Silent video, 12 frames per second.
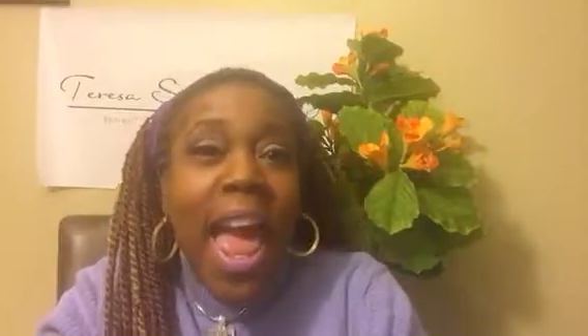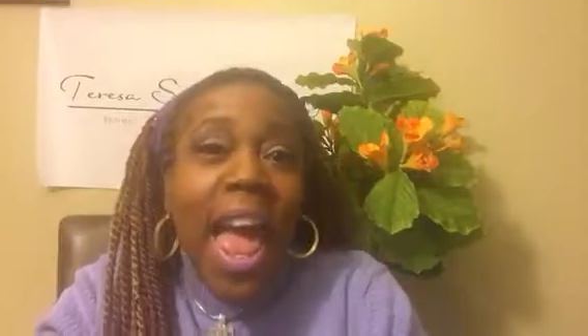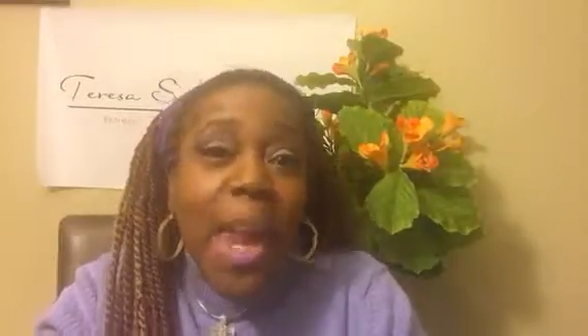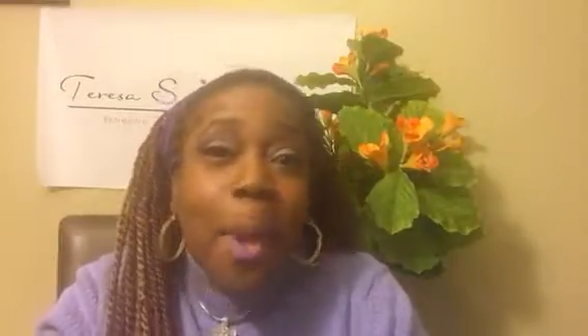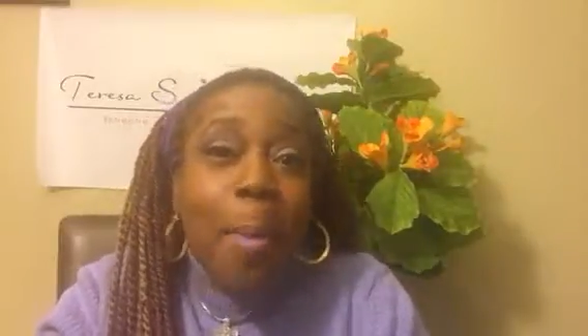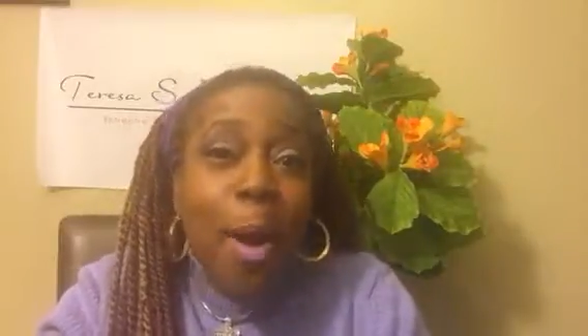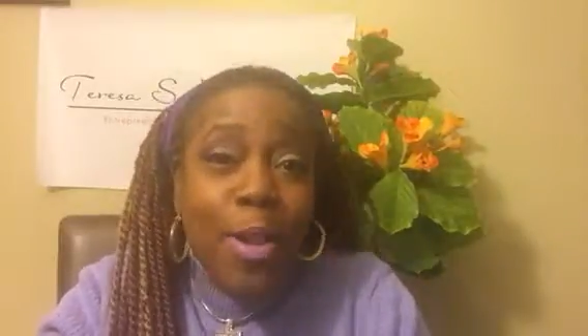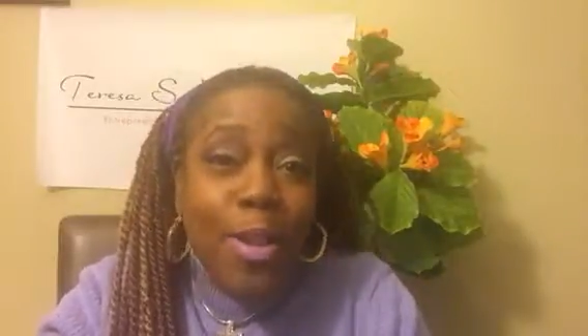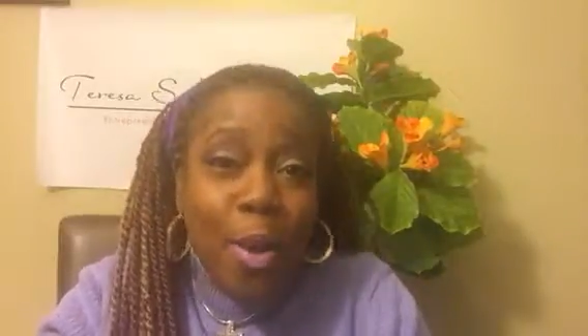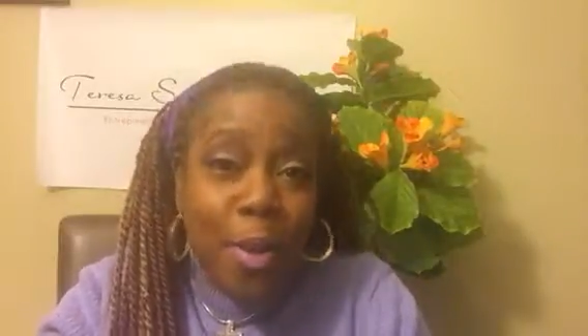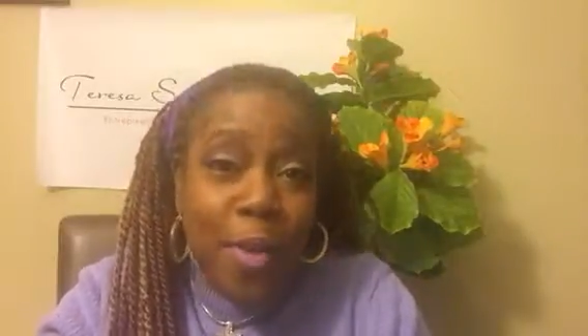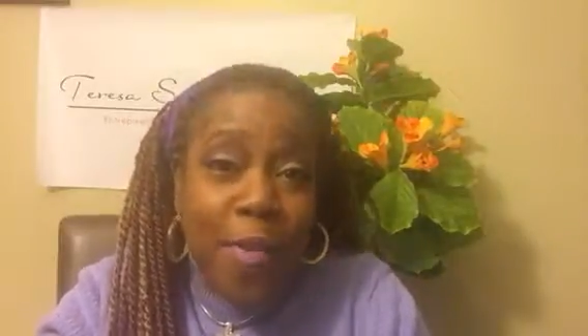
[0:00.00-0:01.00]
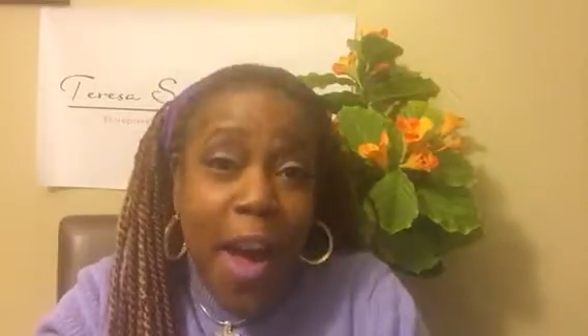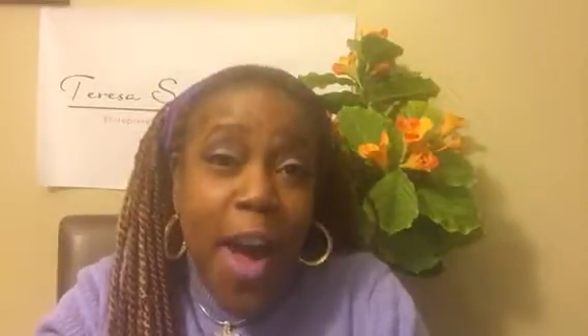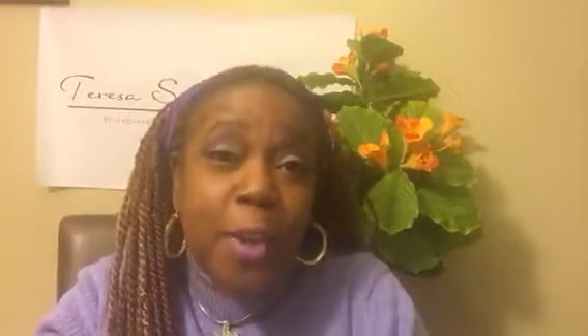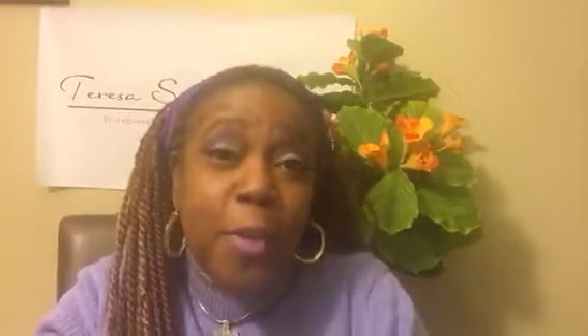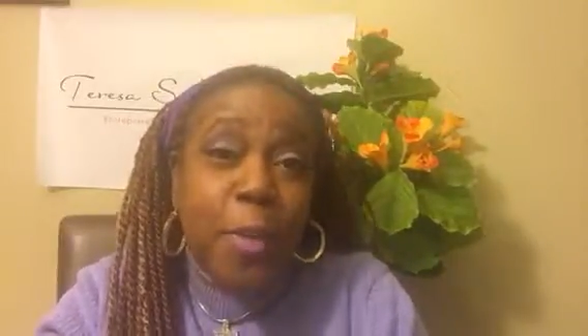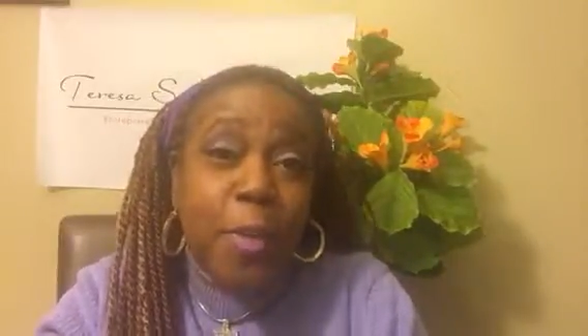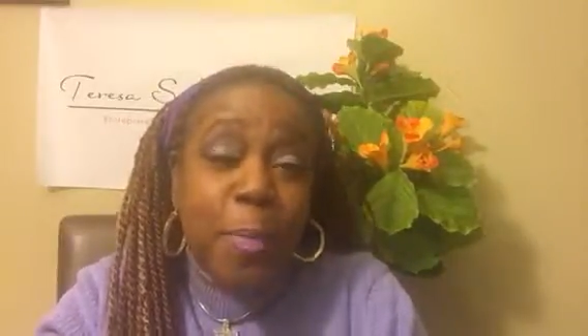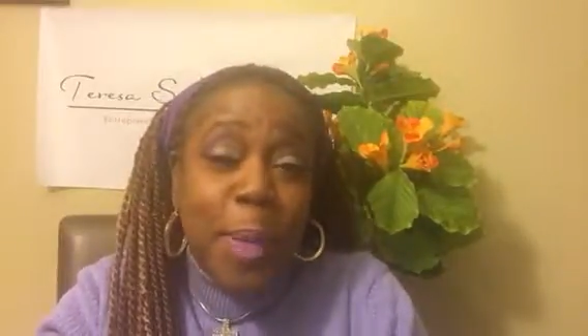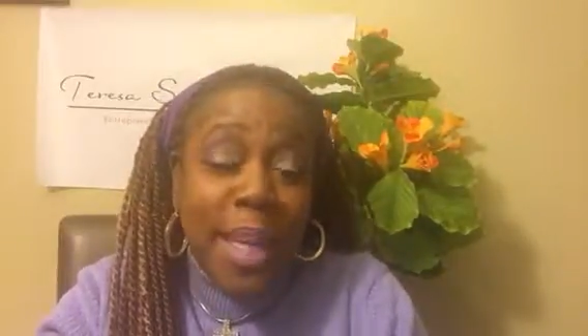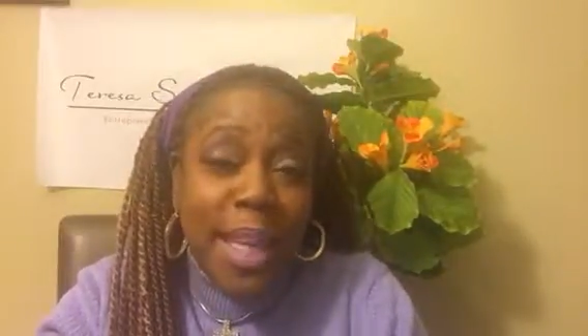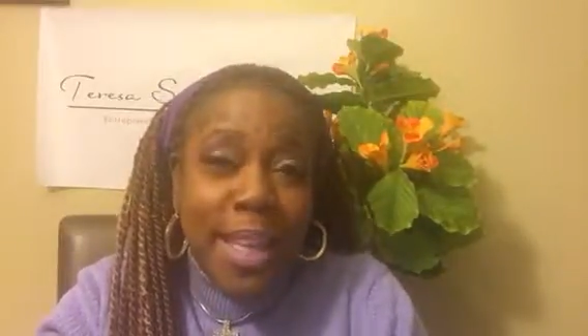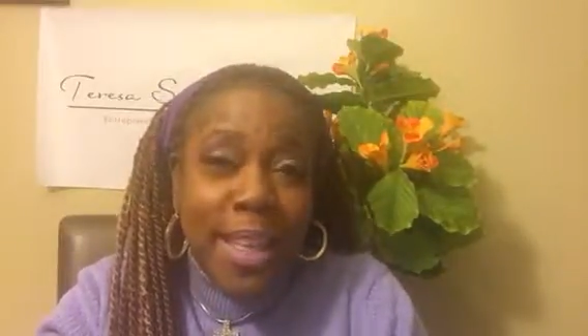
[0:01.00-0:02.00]
and I'm also the founder of
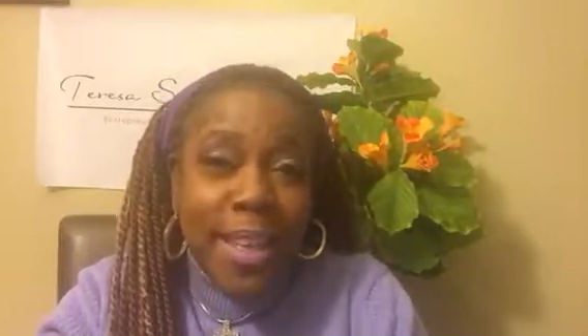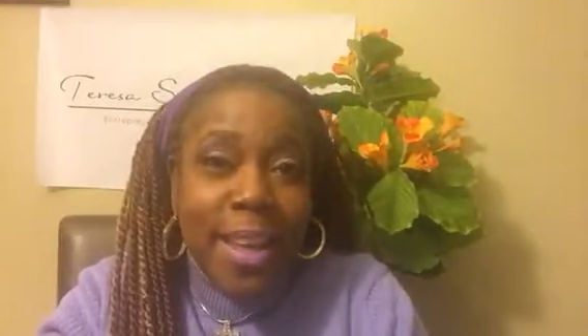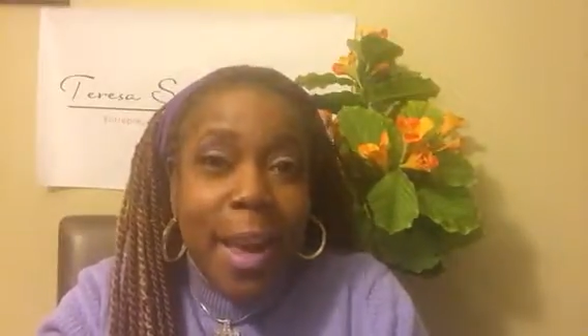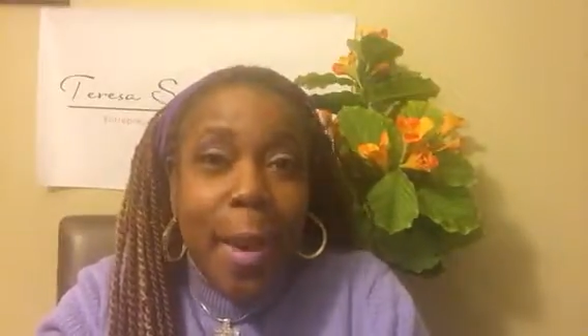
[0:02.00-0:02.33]
BEN.